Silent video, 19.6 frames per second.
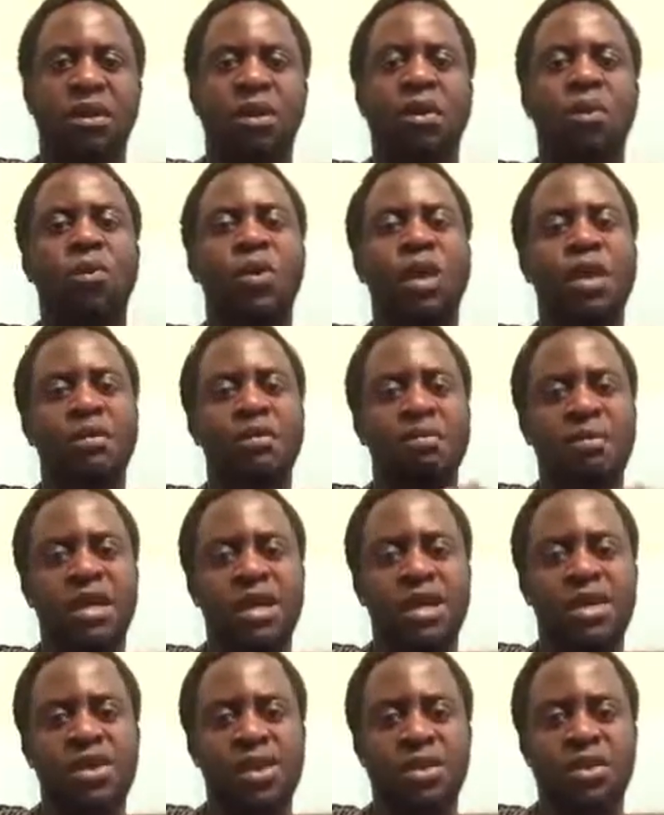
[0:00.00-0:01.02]
when
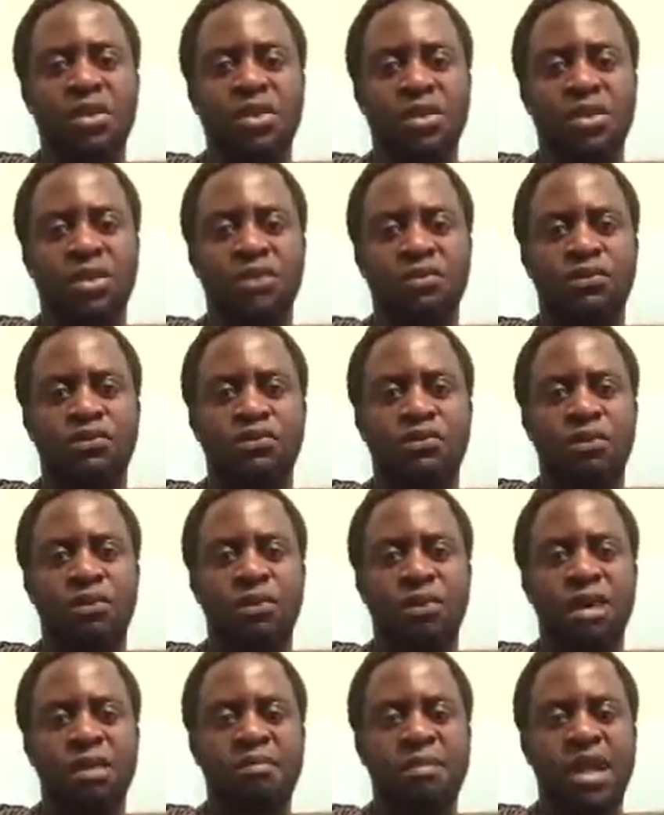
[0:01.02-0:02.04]
millions of
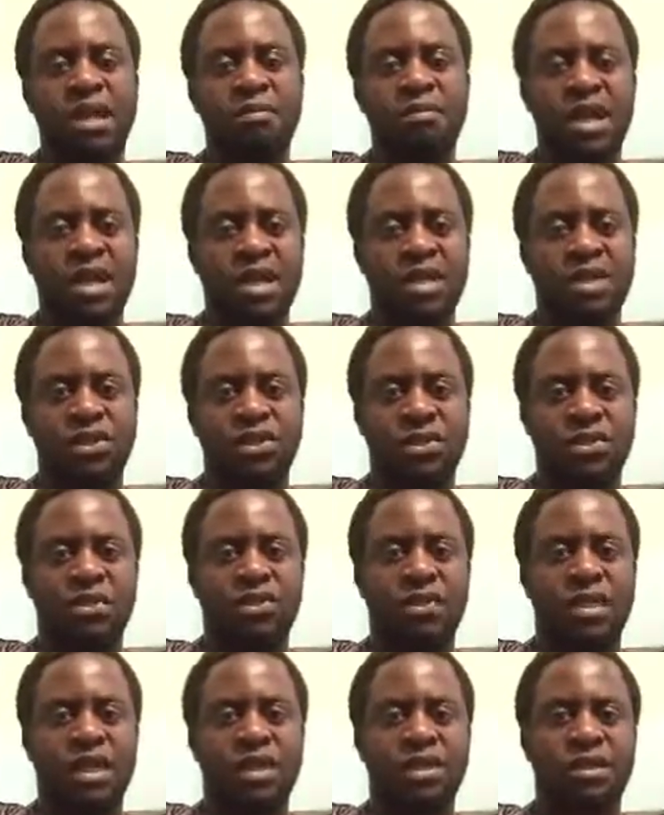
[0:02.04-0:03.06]
women, men, and
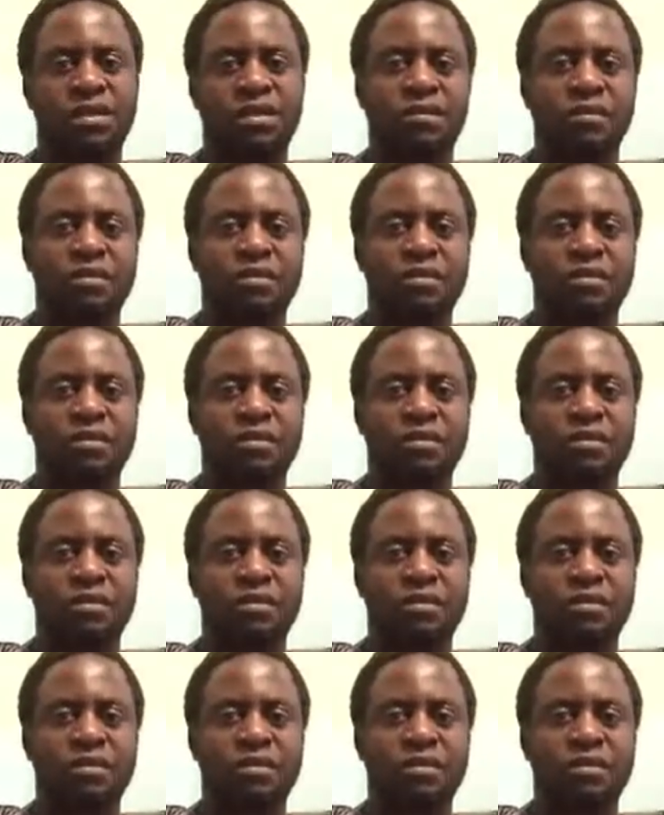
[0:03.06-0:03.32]
children